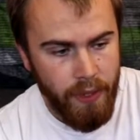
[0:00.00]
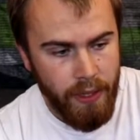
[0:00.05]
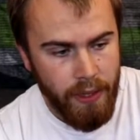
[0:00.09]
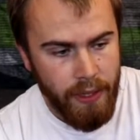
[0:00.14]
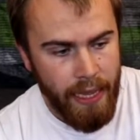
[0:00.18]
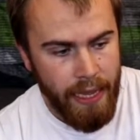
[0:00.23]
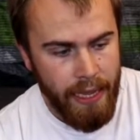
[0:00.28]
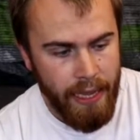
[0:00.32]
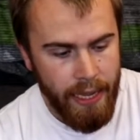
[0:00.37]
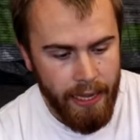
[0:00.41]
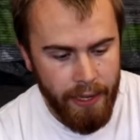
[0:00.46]

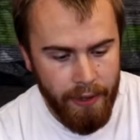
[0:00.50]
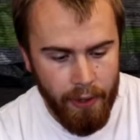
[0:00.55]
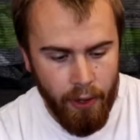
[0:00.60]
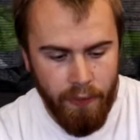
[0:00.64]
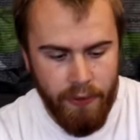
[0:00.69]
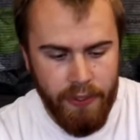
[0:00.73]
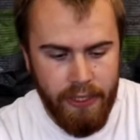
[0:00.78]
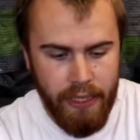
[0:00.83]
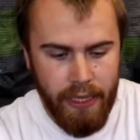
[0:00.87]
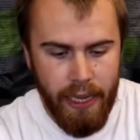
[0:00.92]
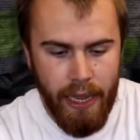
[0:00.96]
They
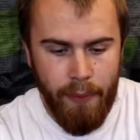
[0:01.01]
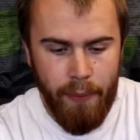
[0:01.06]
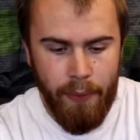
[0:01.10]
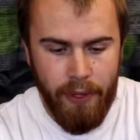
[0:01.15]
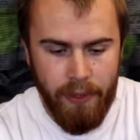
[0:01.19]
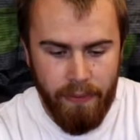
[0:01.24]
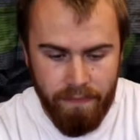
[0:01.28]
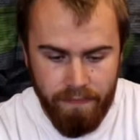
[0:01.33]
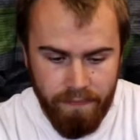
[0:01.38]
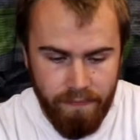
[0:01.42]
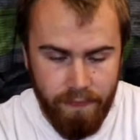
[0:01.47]
obviously come
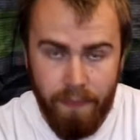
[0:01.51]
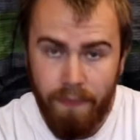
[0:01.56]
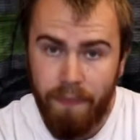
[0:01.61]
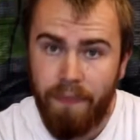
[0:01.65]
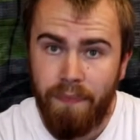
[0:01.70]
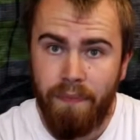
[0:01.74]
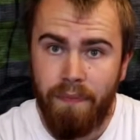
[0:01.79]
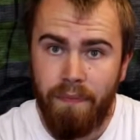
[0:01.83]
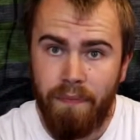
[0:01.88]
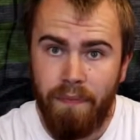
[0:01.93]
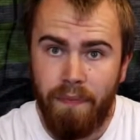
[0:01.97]
in
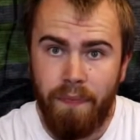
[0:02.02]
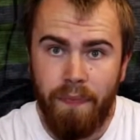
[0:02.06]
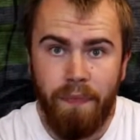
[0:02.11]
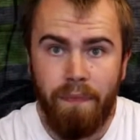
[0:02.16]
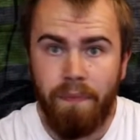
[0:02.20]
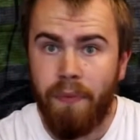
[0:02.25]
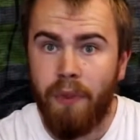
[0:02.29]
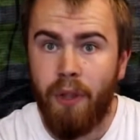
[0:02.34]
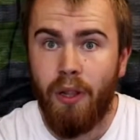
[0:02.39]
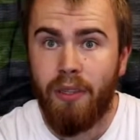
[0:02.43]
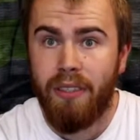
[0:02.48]

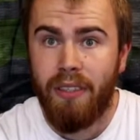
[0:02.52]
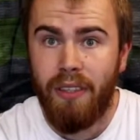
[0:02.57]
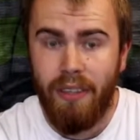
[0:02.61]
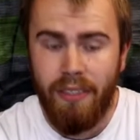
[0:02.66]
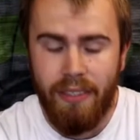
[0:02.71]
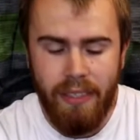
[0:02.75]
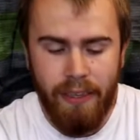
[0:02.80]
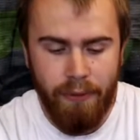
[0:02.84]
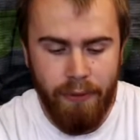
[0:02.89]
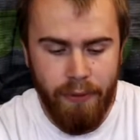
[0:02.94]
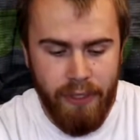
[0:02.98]
lots and
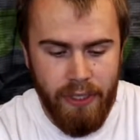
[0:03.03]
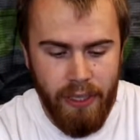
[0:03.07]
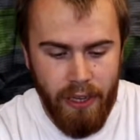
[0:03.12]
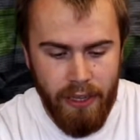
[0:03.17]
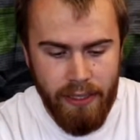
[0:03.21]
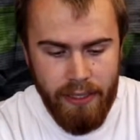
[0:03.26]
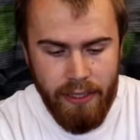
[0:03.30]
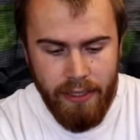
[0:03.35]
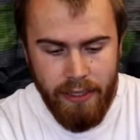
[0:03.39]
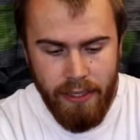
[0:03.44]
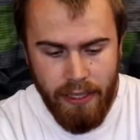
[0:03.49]
lots of different
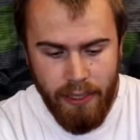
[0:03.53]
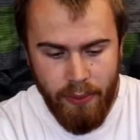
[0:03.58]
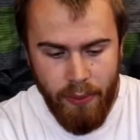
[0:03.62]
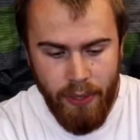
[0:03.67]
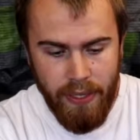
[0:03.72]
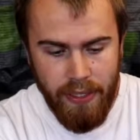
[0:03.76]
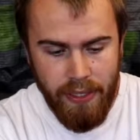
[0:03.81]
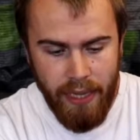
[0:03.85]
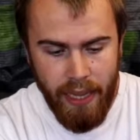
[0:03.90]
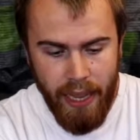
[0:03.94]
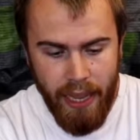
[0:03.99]
sizes. This
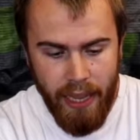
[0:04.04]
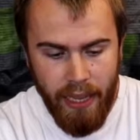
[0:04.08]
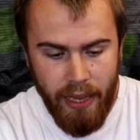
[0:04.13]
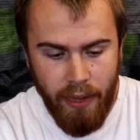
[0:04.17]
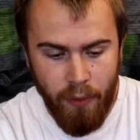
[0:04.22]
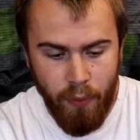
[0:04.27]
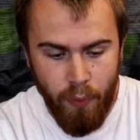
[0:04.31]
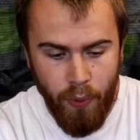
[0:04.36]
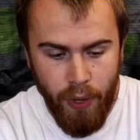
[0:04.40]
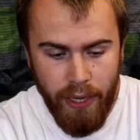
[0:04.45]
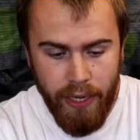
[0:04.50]
one's a
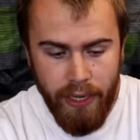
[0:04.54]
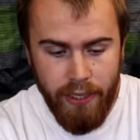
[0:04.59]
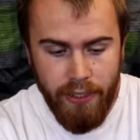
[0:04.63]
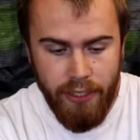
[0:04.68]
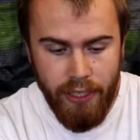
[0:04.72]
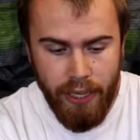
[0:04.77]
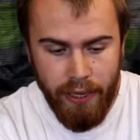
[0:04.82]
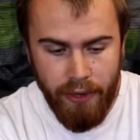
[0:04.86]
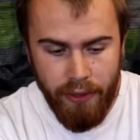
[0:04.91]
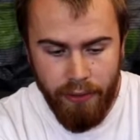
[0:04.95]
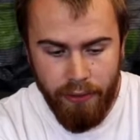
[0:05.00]
1 inch
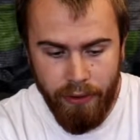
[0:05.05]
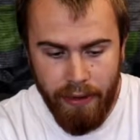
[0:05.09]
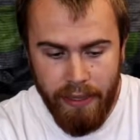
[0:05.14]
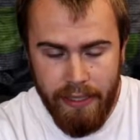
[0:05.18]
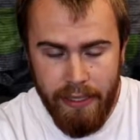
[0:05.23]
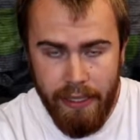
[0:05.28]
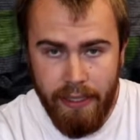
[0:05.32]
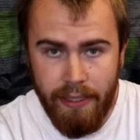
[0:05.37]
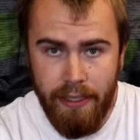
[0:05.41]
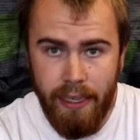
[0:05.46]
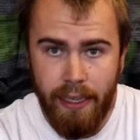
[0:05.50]
and
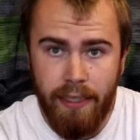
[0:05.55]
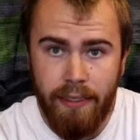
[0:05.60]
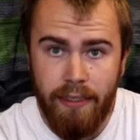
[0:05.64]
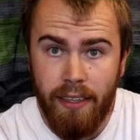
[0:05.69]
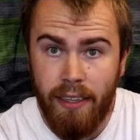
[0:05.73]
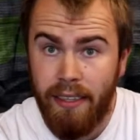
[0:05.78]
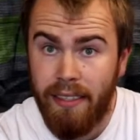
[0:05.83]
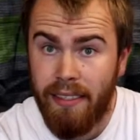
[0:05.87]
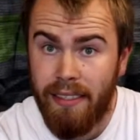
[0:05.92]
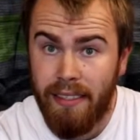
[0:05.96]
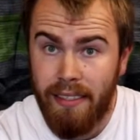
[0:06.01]
3/16,
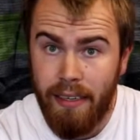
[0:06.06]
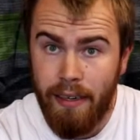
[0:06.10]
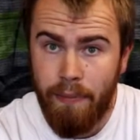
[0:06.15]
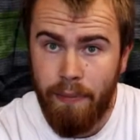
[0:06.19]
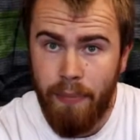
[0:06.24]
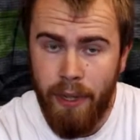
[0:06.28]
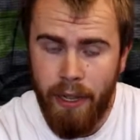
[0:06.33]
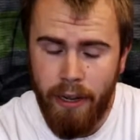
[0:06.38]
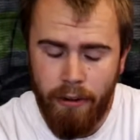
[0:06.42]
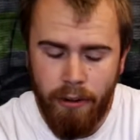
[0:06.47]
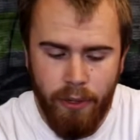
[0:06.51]
so this is an
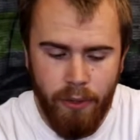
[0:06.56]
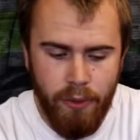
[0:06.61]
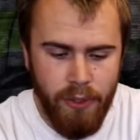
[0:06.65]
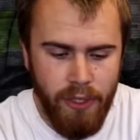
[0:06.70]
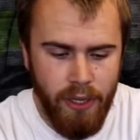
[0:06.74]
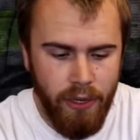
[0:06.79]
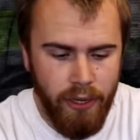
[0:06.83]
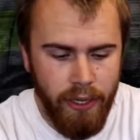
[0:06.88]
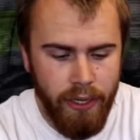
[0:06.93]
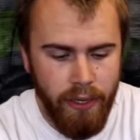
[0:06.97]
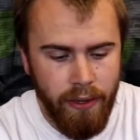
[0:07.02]
imperial
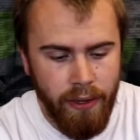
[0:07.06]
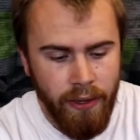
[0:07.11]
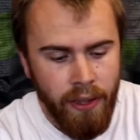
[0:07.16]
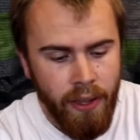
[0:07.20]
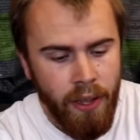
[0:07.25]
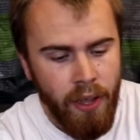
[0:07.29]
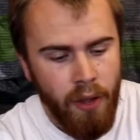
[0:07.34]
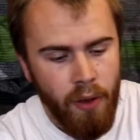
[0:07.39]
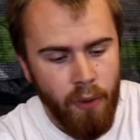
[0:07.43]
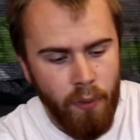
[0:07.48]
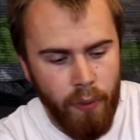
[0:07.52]
socket.
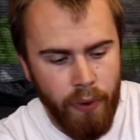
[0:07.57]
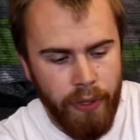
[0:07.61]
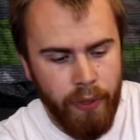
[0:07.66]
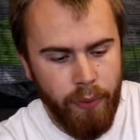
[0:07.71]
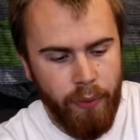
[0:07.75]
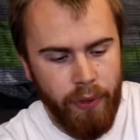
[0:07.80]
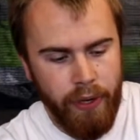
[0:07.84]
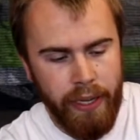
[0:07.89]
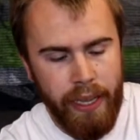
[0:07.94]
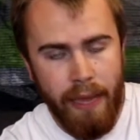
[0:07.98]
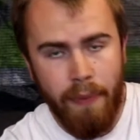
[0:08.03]
What you
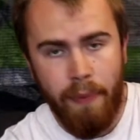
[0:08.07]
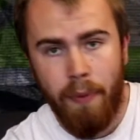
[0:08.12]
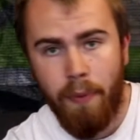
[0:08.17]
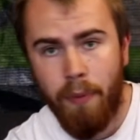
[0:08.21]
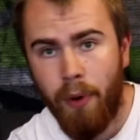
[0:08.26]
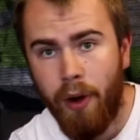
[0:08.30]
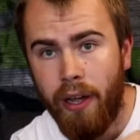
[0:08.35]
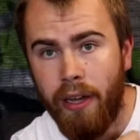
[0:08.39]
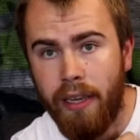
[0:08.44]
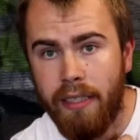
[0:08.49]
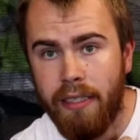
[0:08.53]
want to keep in
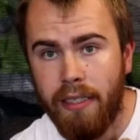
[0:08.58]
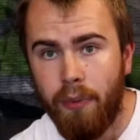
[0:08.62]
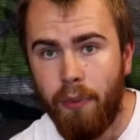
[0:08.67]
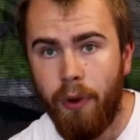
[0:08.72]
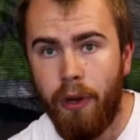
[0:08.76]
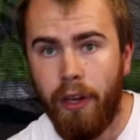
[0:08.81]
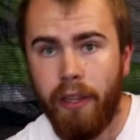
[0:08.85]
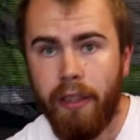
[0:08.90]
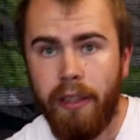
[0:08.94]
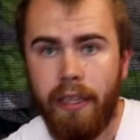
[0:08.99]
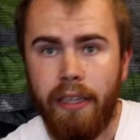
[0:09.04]
mind is the
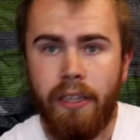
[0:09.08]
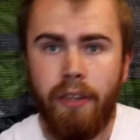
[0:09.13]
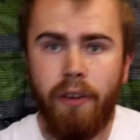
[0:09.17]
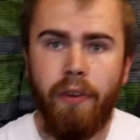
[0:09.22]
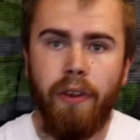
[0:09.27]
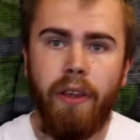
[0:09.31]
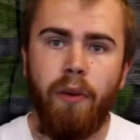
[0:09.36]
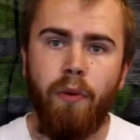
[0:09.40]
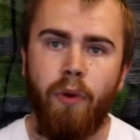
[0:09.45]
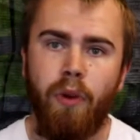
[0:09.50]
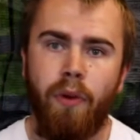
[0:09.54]
work that you're
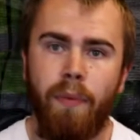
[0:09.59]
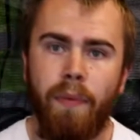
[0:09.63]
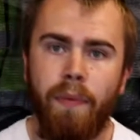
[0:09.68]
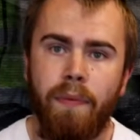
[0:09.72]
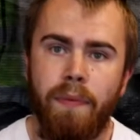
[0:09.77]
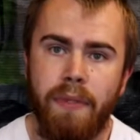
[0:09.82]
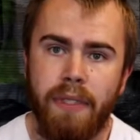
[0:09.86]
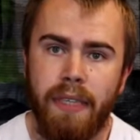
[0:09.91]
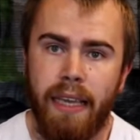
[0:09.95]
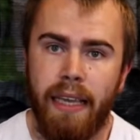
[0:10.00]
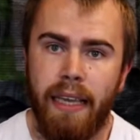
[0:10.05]
doing. You want
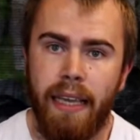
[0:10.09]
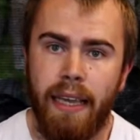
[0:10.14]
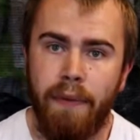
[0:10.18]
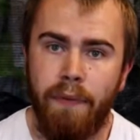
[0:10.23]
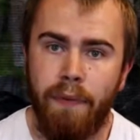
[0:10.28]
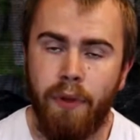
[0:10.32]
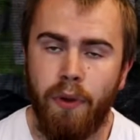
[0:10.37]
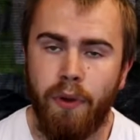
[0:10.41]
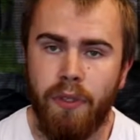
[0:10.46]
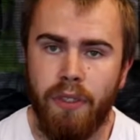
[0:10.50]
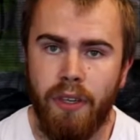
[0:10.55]
to see
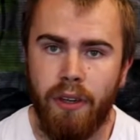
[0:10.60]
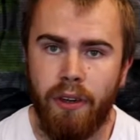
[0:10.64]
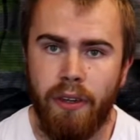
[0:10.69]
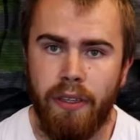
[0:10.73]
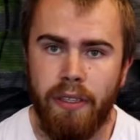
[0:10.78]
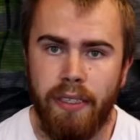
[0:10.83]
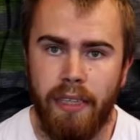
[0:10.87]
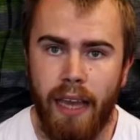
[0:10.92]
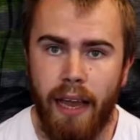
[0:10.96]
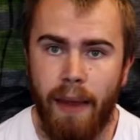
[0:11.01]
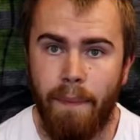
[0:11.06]
if your
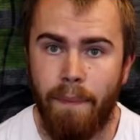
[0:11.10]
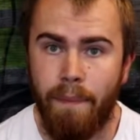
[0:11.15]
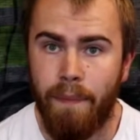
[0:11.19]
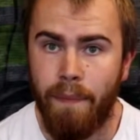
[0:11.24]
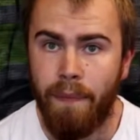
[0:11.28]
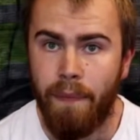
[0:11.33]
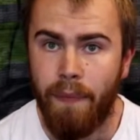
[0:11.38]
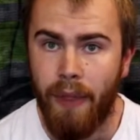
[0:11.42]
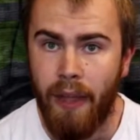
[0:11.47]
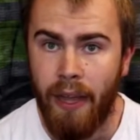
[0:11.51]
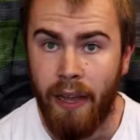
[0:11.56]
sockets are,
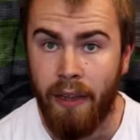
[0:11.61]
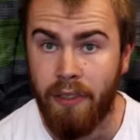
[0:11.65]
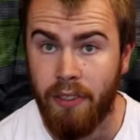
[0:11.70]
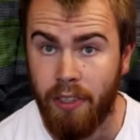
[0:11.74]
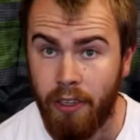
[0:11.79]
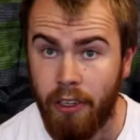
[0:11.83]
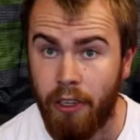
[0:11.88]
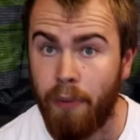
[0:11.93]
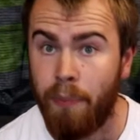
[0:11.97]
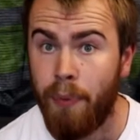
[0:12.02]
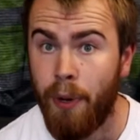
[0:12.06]
so
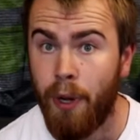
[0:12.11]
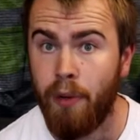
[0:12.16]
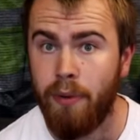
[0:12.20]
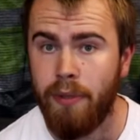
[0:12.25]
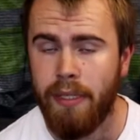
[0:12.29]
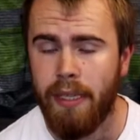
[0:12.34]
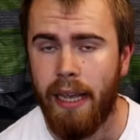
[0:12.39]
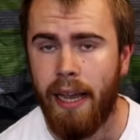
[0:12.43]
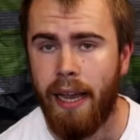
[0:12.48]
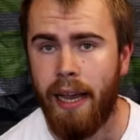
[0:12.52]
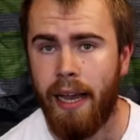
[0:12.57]
your
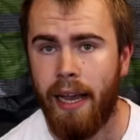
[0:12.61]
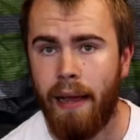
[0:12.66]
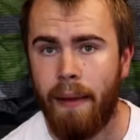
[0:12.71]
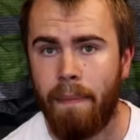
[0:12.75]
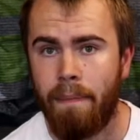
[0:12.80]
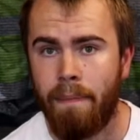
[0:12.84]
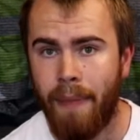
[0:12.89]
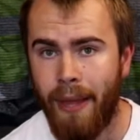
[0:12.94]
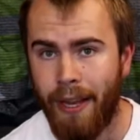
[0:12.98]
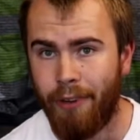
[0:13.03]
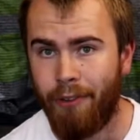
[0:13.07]
bolts are
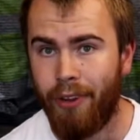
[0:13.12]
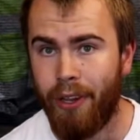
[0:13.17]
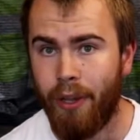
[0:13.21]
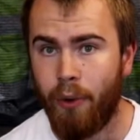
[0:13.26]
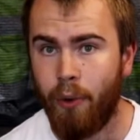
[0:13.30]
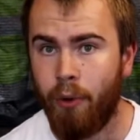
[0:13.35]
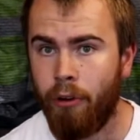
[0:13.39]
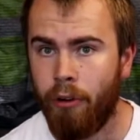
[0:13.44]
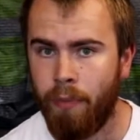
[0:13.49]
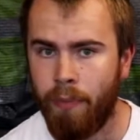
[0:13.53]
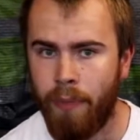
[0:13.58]
metric
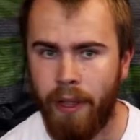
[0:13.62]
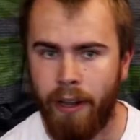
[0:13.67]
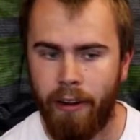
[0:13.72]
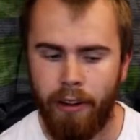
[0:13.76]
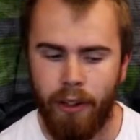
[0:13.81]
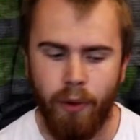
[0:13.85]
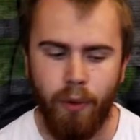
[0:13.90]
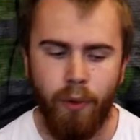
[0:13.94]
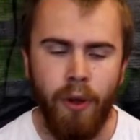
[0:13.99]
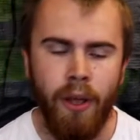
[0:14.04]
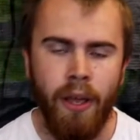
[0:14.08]
or
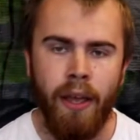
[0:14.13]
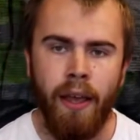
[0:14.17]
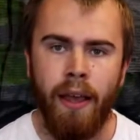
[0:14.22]
imperial.